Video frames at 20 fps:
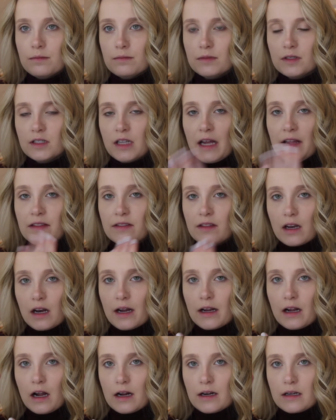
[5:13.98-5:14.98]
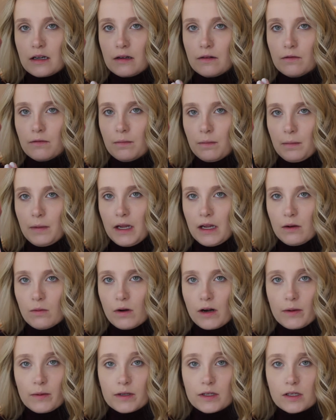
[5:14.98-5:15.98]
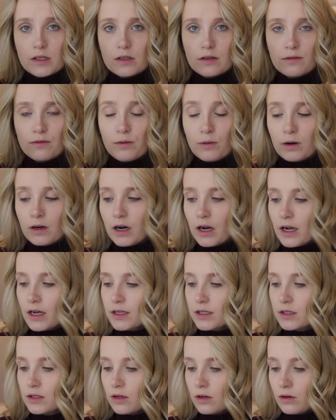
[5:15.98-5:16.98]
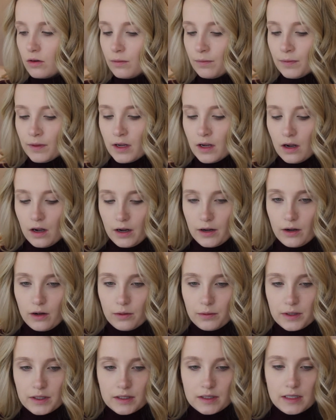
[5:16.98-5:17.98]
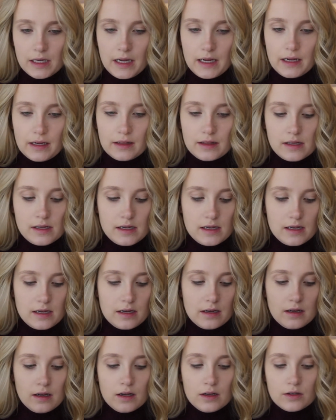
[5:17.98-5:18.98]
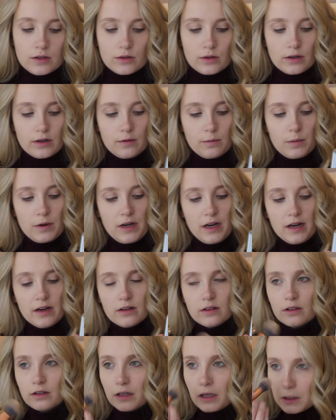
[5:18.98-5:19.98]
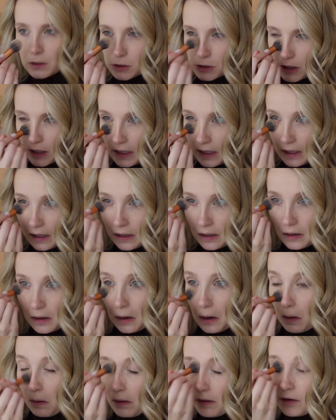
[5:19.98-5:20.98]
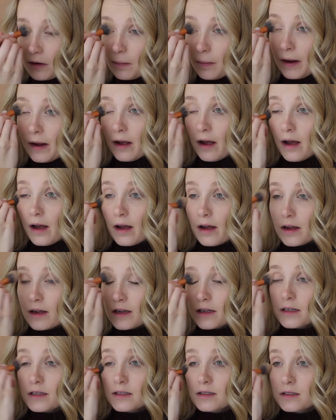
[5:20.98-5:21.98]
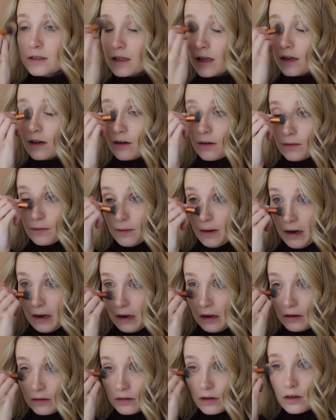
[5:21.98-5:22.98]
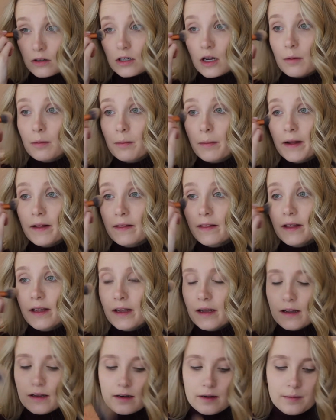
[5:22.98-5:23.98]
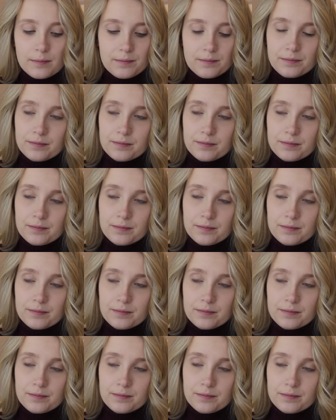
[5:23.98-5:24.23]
set that I kind of made when I went to Sephora. So I always take the sort of banana looking shade, go under my eyes and around on top of my lid.